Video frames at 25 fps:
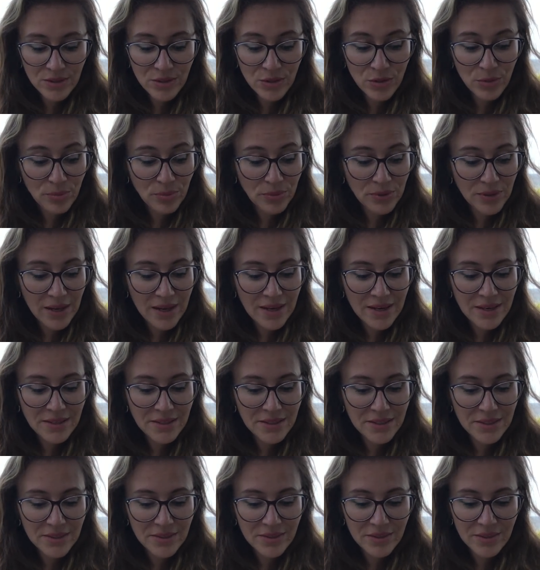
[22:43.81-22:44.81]
your planet
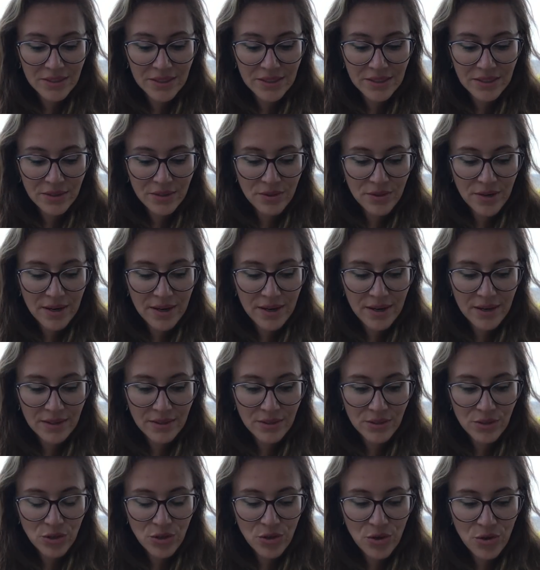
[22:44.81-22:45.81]
is turning
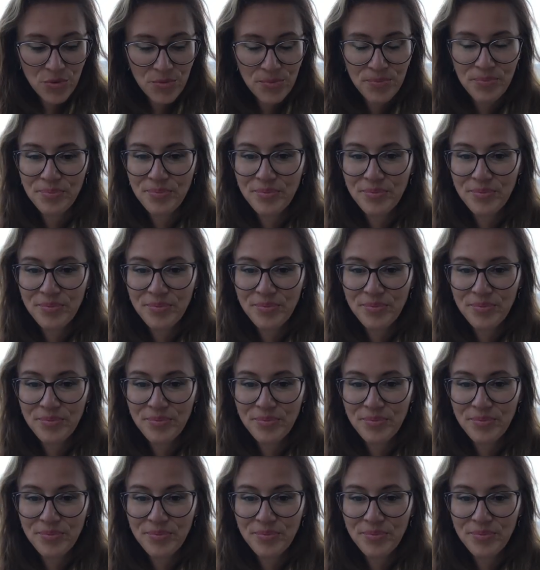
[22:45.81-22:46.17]
direct, so